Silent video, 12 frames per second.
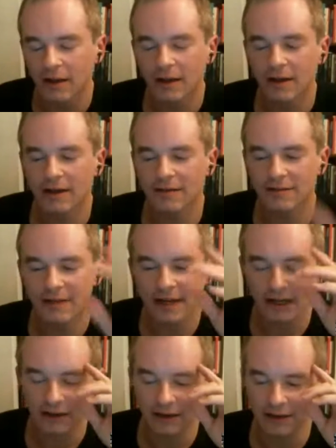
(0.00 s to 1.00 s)
It's not
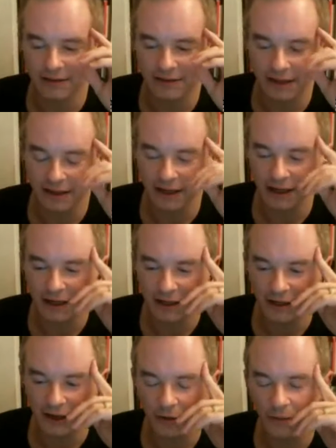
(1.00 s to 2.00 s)
like, you
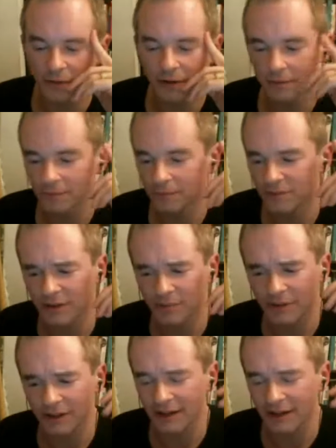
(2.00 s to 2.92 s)
know, something like